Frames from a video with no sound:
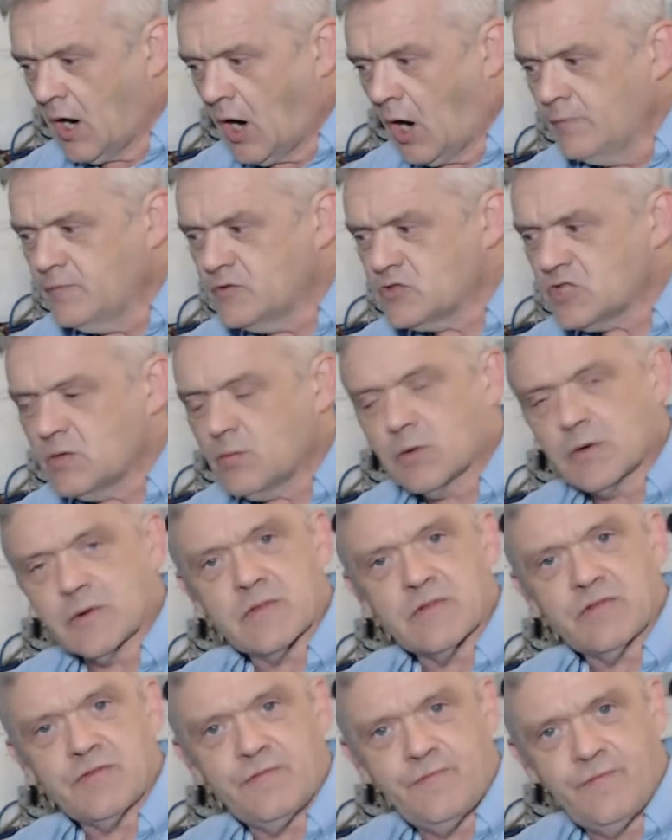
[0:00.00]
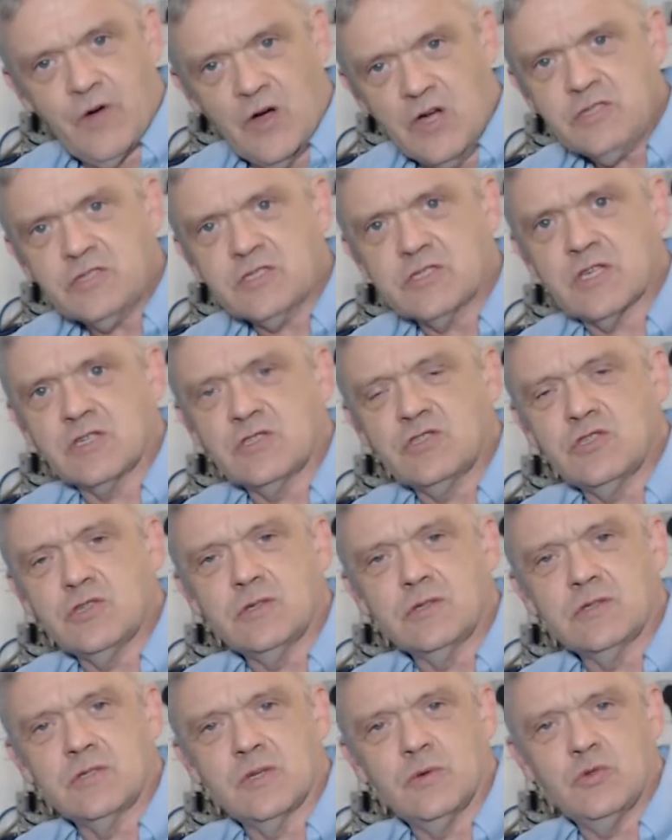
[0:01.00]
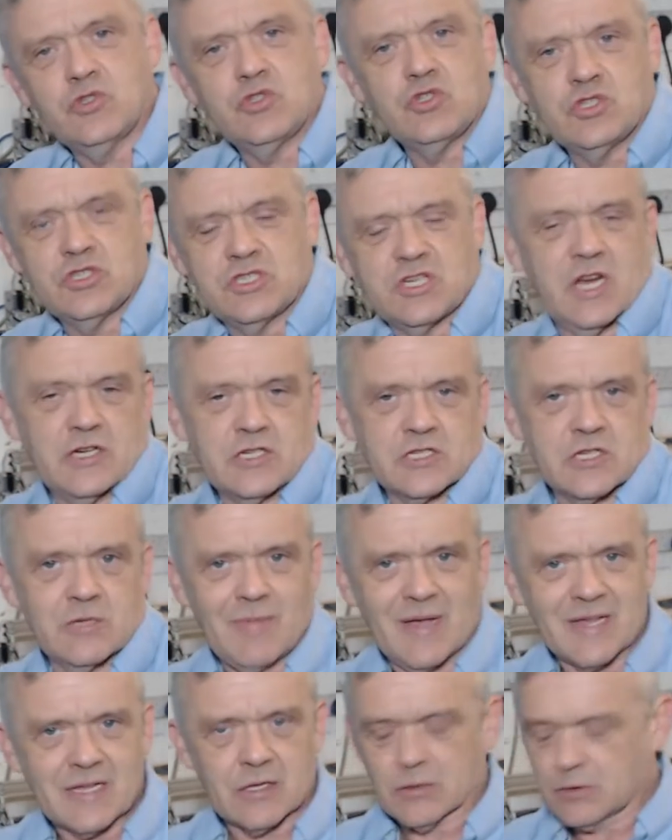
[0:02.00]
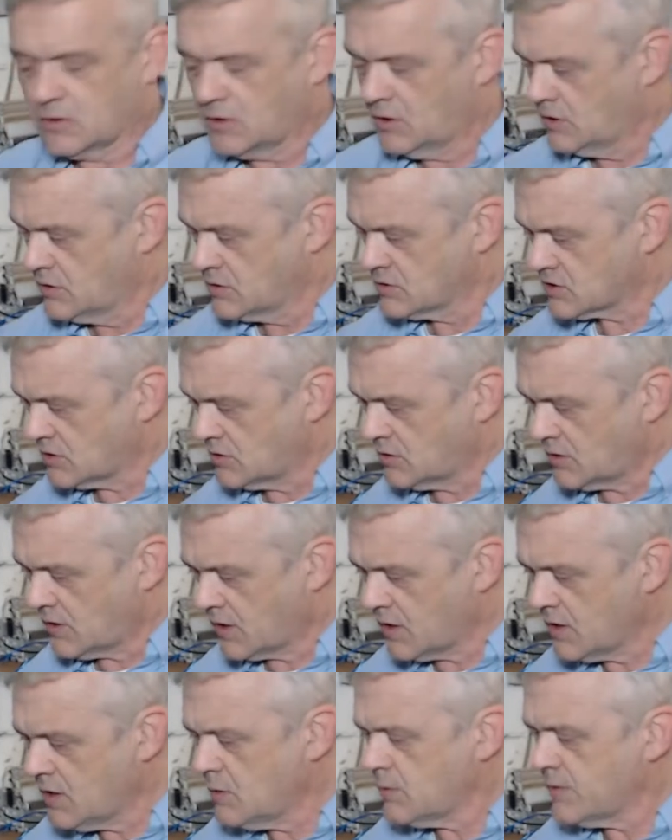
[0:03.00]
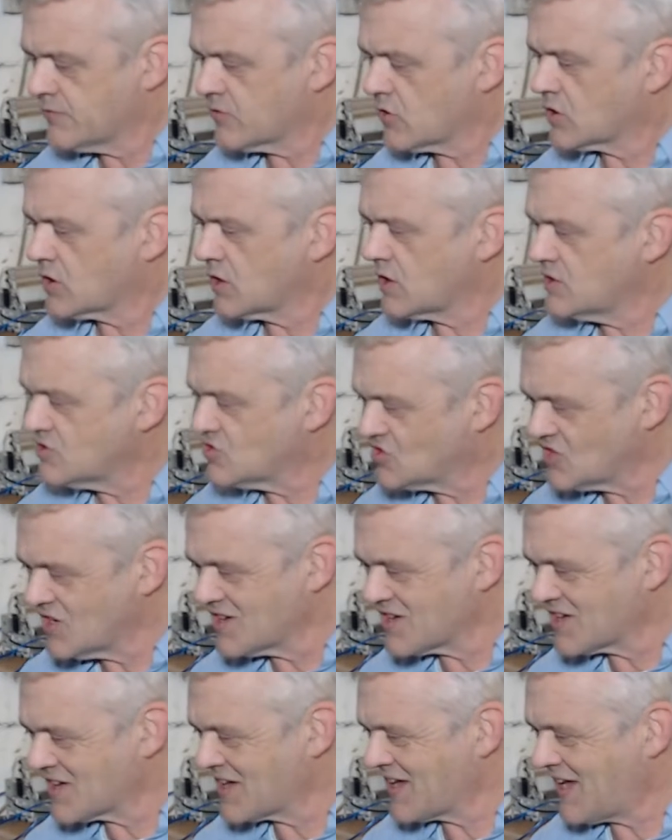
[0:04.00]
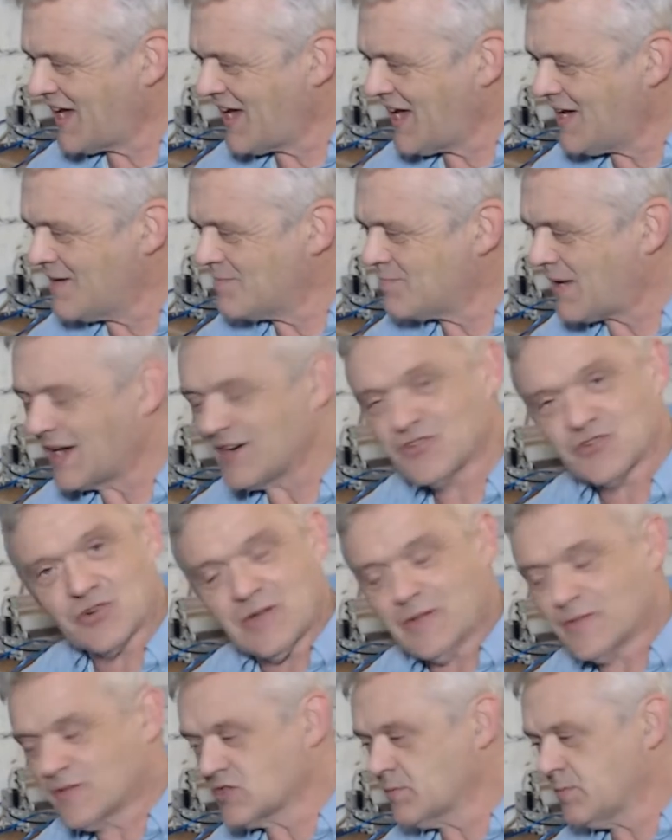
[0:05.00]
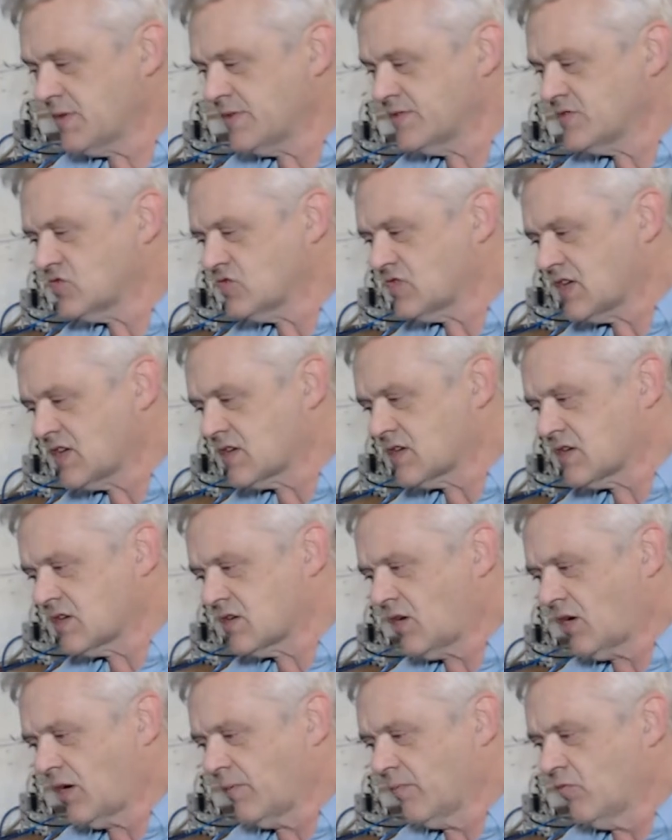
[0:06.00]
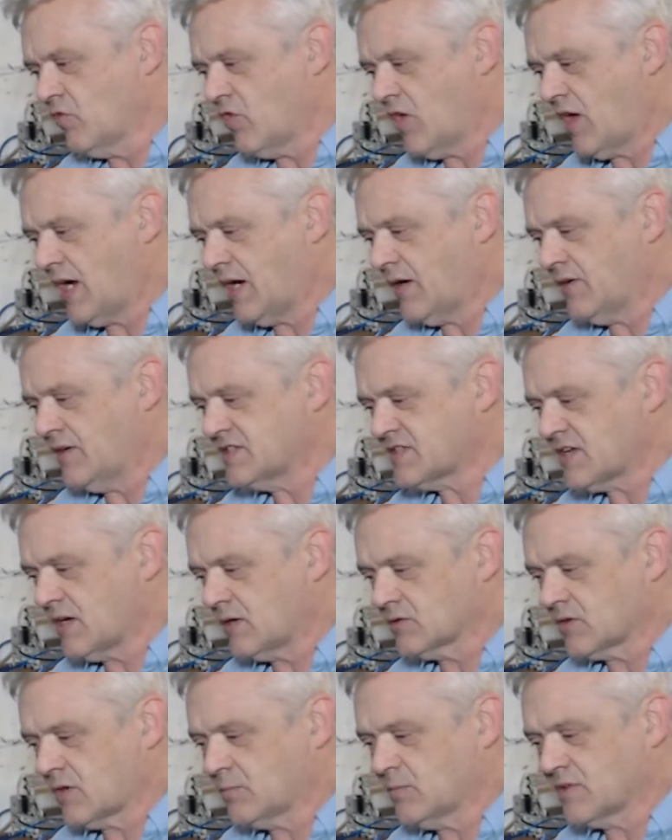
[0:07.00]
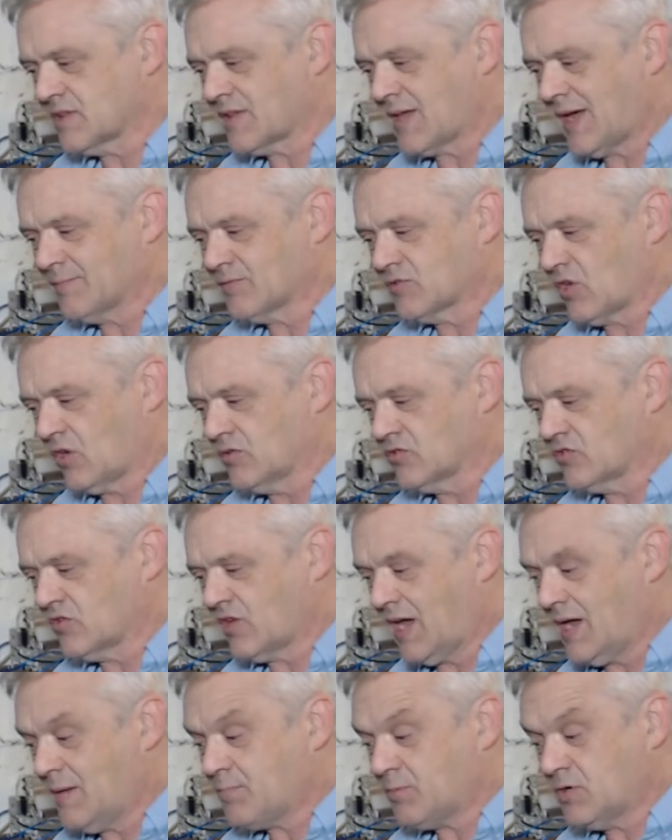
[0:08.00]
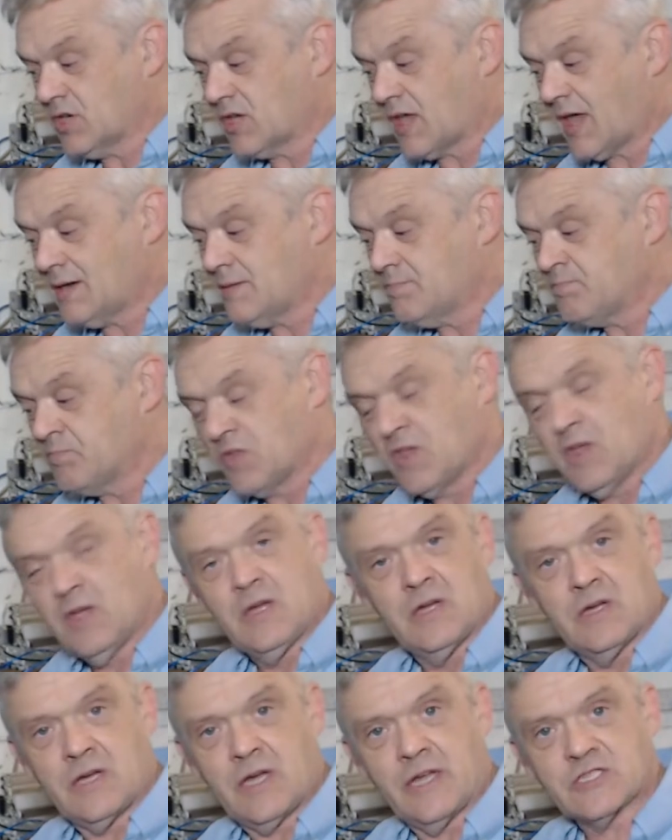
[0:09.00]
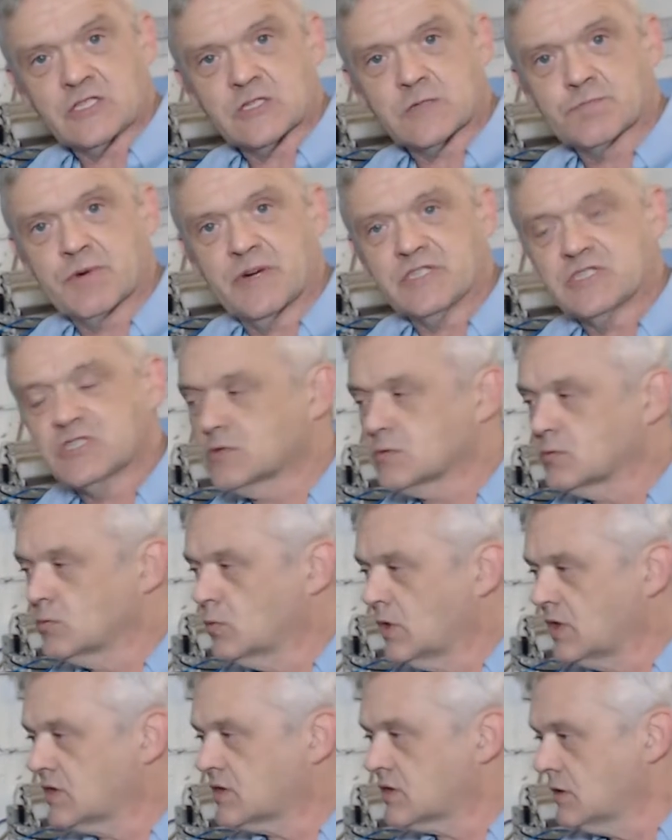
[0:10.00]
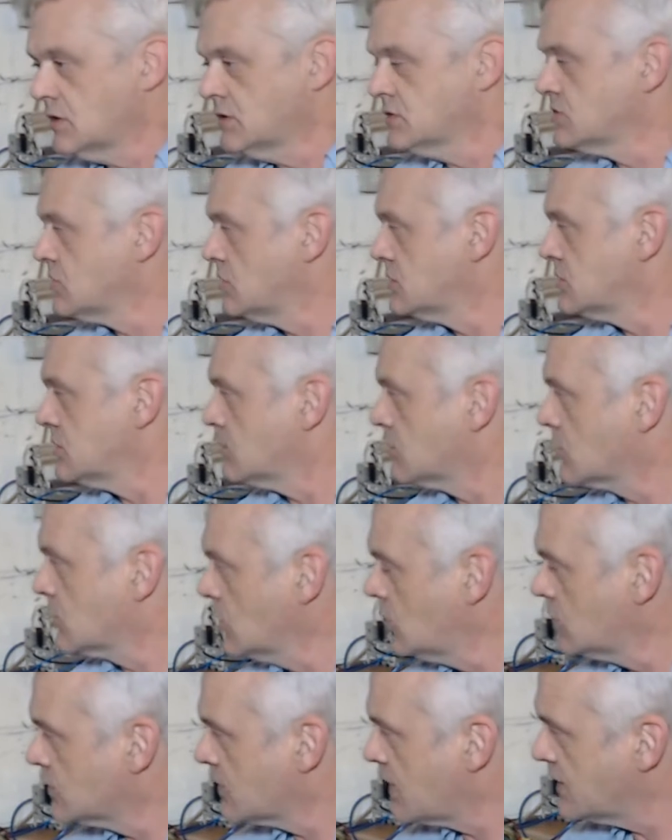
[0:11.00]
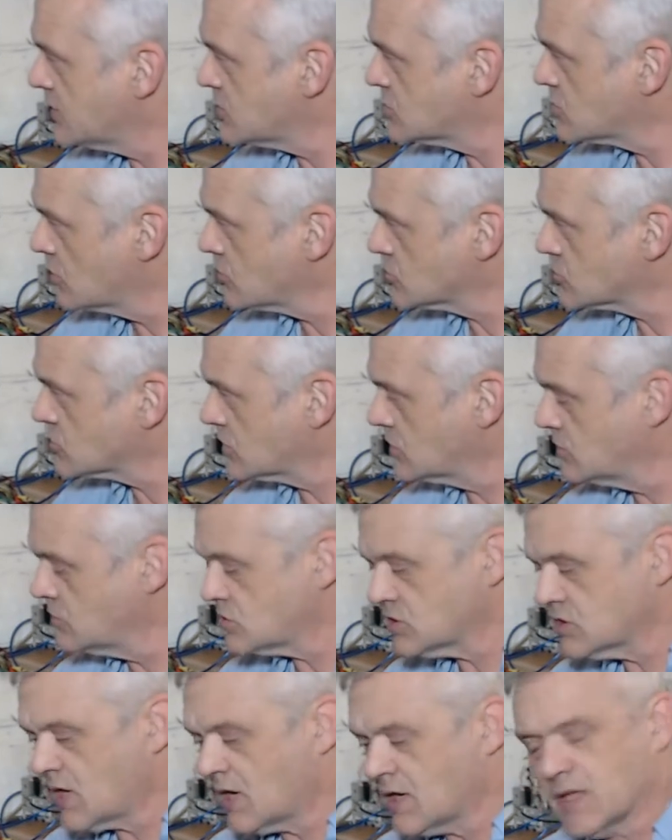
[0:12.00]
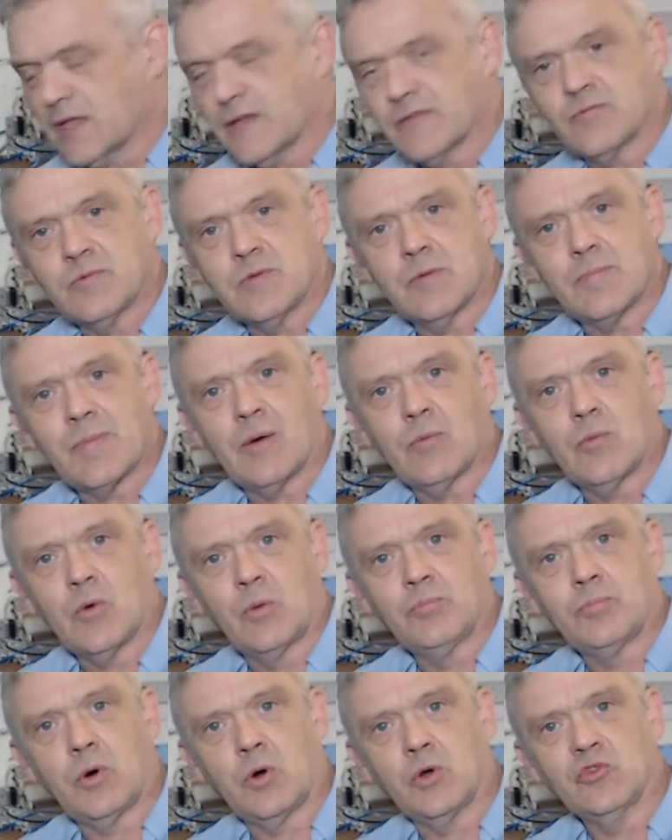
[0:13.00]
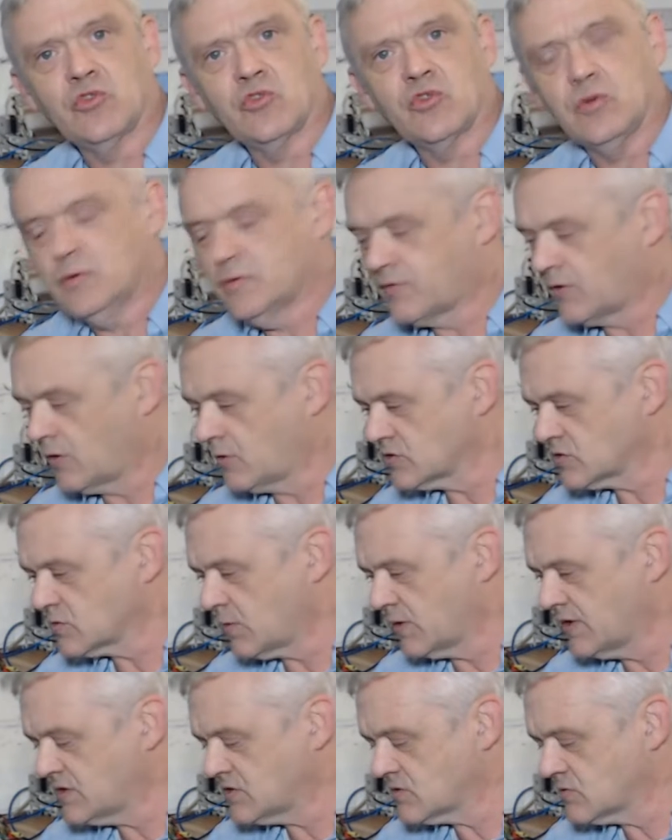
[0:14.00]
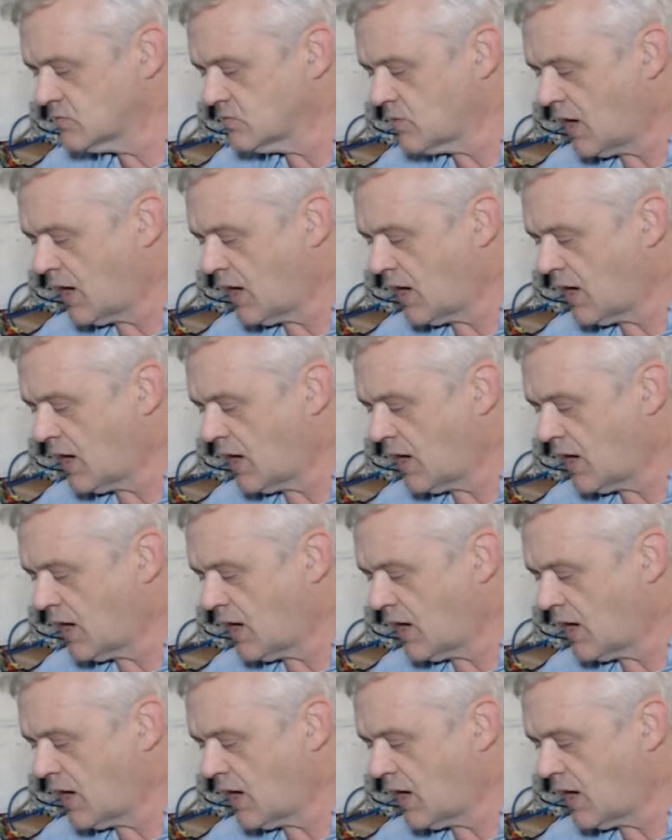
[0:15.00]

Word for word: Obviously, one of the first things you could do is change the metal. So here we've got a zinc battery, and there's a bit of zinc on there, and it's held on with Kapton tape, and again, it's spritzed with sodium chloride, salt solution. That gives me about 1.2 volts when it's